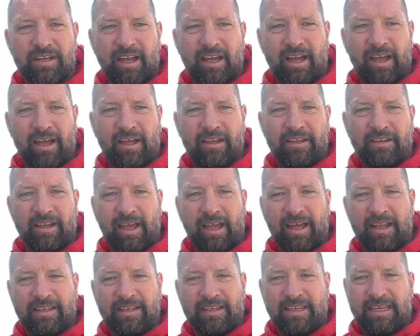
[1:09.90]
and
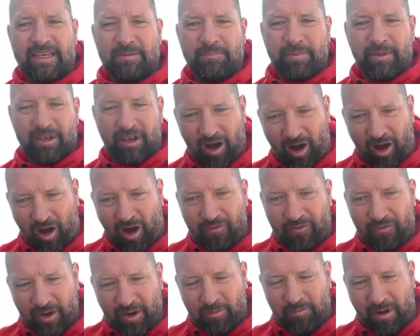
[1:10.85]
and keep it on
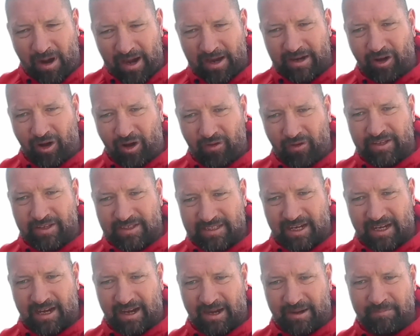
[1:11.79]
their mind all the
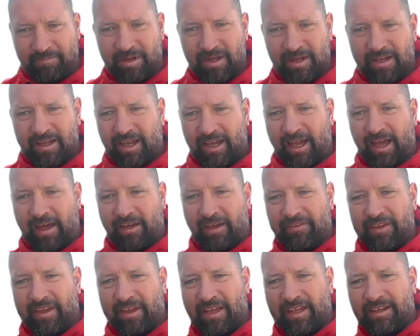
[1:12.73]
time
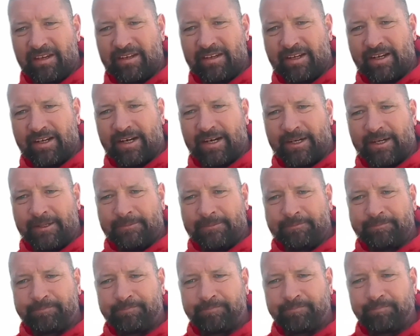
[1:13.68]
and then
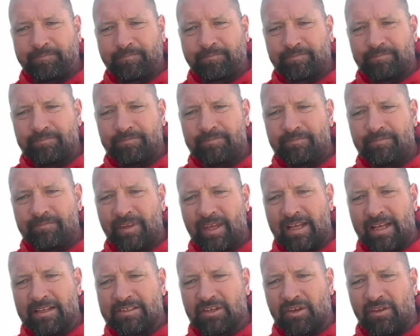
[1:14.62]
um
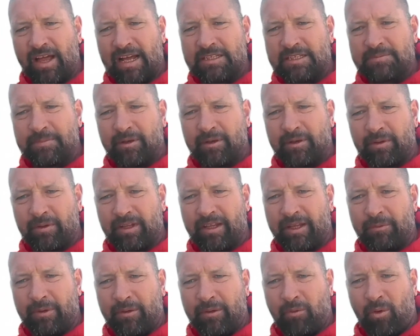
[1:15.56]
and so that's been
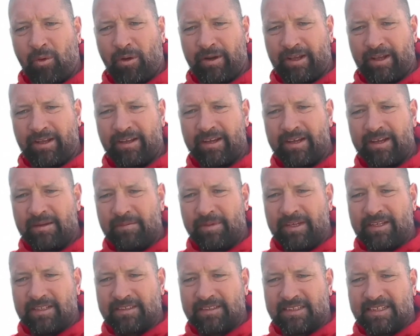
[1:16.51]
really rewarding
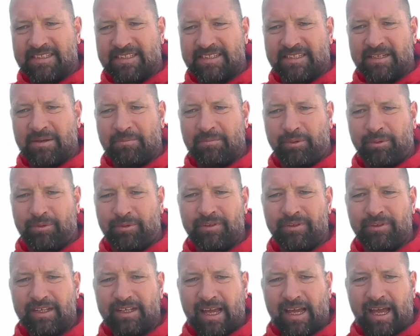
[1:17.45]
because it's simple
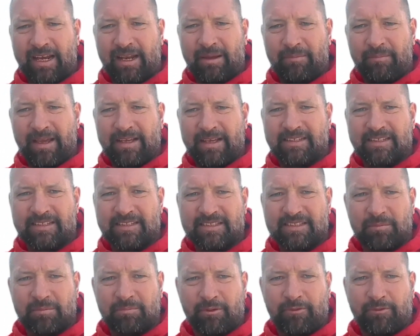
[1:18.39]
and it makes it
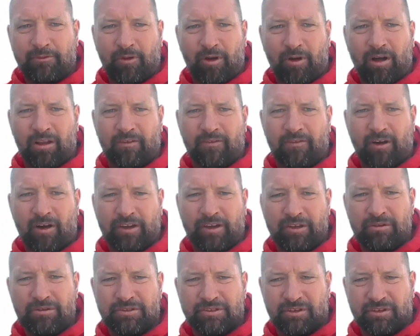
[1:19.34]
simple for all of our
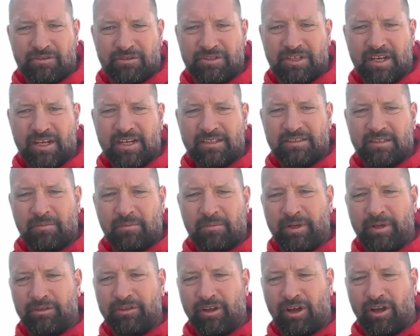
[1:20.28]
users to
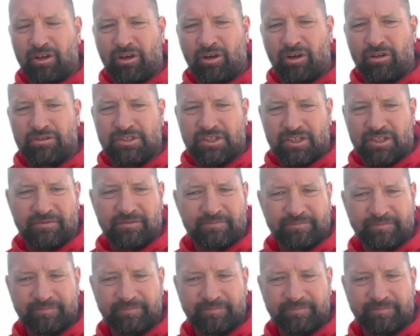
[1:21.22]
build our culture